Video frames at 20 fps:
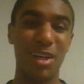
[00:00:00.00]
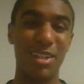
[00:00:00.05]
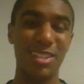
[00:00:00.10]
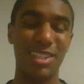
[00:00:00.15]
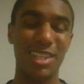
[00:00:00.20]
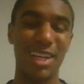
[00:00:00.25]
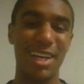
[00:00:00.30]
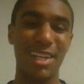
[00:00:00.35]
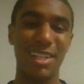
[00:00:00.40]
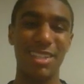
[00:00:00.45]

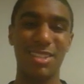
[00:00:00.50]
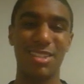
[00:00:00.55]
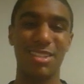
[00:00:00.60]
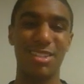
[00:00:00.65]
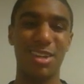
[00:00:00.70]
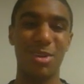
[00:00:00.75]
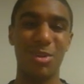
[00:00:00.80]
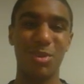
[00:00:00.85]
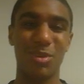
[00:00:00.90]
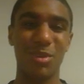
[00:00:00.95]
sides
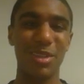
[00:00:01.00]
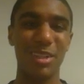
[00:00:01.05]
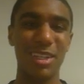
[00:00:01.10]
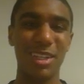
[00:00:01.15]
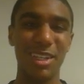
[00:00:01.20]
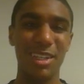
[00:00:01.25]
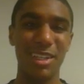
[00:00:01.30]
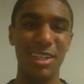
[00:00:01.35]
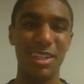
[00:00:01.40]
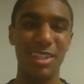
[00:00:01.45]
don't
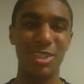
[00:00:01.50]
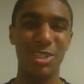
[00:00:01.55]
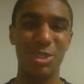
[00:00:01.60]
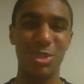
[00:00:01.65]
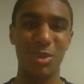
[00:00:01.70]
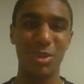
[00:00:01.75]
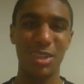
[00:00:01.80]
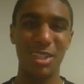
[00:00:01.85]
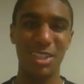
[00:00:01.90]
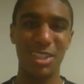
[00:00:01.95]
really
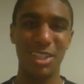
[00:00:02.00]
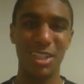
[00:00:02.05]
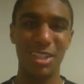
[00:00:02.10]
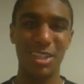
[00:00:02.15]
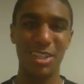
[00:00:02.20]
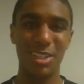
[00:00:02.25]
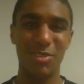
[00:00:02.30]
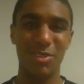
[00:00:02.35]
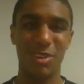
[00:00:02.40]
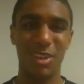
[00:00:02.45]
enjoy each
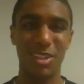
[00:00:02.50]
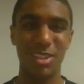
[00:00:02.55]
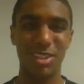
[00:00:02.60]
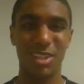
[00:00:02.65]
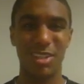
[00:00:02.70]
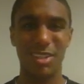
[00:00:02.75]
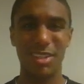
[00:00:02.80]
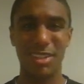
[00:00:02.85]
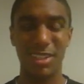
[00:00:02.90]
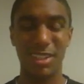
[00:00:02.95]
other as far as
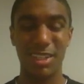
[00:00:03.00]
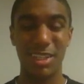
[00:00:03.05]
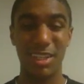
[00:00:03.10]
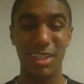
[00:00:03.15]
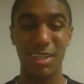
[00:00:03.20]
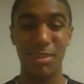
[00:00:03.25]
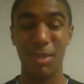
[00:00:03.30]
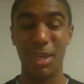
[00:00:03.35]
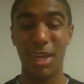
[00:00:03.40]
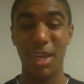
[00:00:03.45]
on the
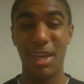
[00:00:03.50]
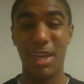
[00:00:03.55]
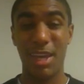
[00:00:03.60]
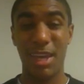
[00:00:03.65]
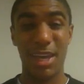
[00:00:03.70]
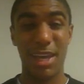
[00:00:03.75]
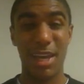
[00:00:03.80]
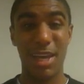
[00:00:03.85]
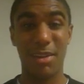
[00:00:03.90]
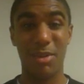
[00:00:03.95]
team,
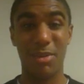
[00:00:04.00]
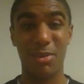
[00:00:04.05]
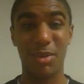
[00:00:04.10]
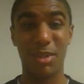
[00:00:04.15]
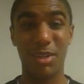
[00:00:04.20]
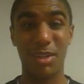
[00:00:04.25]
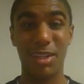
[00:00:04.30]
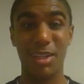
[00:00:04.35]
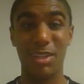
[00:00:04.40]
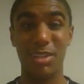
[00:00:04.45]
and
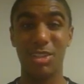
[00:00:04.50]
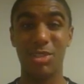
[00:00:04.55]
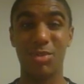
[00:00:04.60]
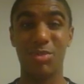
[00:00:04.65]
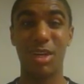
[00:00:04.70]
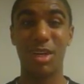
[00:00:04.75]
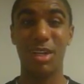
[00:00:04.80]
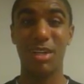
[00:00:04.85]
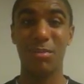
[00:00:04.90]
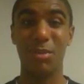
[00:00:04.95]
really are just
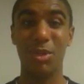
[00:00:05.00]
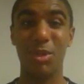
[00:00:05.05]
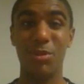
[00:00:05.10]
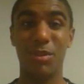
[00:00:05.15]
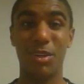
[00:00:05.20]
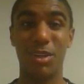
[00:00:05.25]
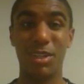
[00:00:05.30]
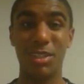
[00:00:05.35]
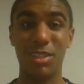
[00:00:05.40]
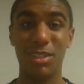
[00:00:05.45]
ready to move
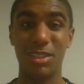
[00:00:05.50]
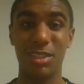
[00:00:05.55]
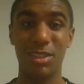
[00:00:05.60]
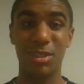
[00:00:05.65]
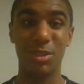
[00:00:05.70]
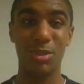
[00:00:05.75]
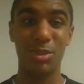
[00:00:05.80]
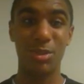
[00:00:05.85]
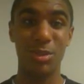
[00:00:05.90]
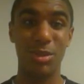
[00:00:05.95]
on
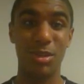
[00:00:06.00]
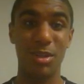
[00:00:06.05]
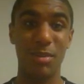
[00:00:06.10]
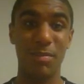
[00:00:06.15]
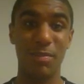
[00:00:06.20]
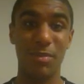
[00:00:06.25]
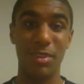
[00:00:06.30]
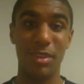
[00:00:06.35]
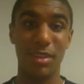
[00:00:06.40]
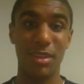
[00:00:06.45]
to
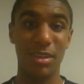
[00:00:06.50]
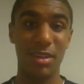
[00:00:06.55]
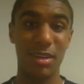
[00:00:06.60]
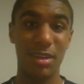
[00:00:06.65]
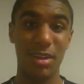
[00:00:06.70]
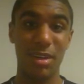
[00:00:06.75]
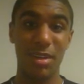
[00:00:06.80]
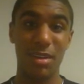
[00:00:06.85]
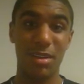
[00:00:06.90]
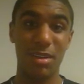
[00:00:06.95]

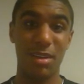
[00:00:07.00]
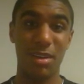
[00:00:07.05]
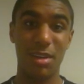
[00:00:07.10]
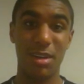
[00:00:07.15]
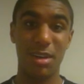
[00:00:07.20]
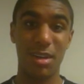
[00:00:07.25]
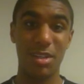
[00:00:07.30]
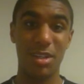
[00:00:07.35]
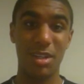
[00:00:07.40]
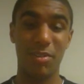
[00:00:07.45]

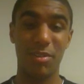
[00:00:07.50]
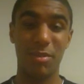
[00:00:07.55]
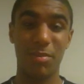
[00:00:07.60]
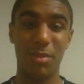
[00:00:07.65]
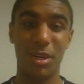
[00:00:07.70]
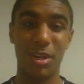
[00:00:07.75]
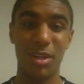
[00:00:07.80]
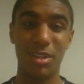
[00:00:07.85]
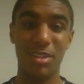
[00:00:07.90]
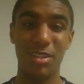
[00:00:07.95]
a different
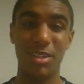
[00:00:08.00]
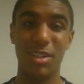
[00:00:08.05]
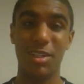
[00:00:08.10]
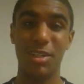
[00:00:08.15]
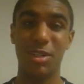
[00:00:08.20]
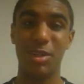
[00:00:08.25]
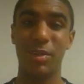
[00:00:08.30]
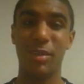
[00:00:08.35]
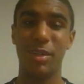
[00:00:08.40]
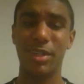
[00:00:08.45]
part of their
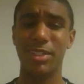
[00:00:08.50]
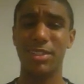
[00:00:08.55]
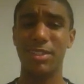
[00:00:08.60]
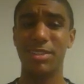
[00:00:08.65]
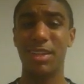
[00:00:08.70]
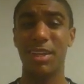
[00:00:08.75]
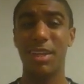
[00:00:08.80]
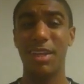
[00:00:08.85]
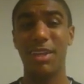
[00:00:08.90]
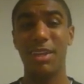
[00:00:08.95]

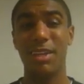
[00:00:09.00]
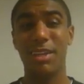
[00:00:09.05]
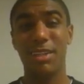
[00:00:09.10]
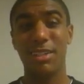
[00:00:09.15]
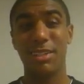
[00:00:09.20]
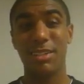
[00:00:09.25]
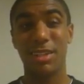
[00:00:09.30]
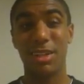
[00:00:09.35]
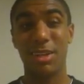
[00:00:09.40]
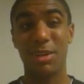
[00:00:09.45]
careers.
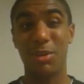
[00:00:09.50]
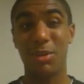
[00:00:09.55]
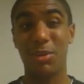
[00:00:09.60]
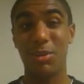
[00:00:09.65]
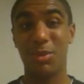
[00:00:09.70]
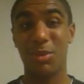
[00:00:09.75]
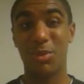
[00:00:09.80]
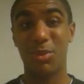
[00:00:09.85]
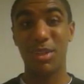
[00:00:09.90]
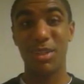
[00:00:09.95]
So
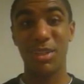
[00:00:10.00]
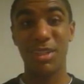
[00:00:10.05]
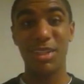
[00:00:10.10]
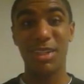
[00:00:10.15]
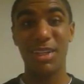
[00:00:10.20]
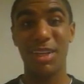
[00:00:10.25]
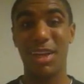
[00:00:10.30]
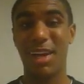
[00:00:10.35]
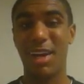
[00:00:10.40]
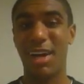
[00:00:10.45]

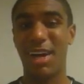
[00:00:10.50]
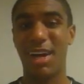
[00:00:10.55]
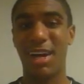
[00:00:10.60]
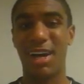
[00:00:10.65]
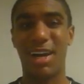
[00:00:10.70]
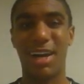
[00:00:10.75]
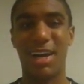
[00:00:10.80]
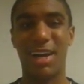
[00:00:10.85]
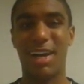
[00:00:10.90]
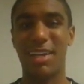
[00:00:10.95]
really,
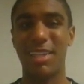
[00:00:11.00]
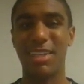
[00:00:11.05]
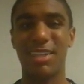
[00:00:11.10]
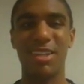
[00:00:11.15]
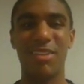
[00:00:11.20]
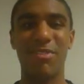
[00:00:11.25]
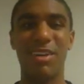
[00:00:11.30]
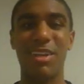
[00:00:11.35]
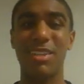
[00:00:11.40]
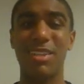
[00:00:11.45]
I think
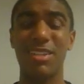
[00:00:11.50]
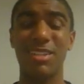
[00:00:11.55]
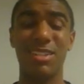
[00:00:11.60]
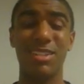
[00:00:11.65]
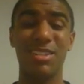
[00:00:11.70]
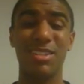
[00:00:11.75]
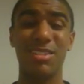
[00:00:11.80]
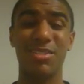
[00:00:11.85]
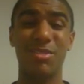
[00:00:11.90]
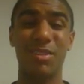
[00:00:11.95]
the fact that
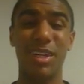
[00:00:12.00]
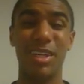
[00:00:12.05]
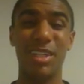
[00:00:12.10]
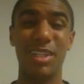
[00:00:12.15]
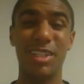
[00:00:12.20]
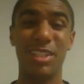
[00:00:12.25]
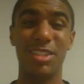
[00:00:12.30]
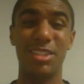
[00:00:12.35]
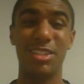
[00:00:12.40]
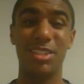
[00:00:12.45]
this is
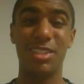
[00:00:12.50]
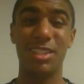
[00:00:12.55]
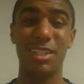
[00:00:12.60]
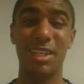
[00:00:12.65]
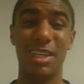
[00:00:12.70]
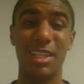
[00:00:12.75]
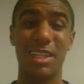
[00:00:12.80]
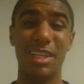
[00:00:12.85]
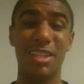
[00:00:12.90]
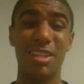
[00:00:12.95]
very
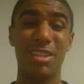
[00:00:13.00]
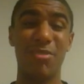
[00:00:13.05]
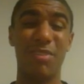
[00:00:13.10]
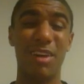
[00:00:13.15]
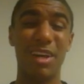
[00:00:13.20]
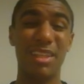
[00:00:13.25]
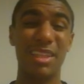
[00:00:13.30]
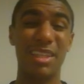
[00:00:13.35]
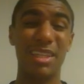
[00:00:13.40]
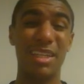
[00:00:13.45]
interesting. I think the
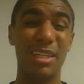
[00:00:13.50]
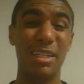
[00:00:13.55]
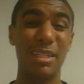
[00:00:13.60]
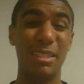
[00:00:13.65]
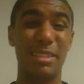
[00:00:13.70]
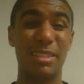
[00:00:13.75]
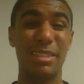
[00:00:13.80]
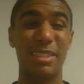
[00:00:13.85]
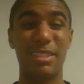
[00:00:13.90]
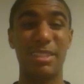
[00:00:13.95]
fact that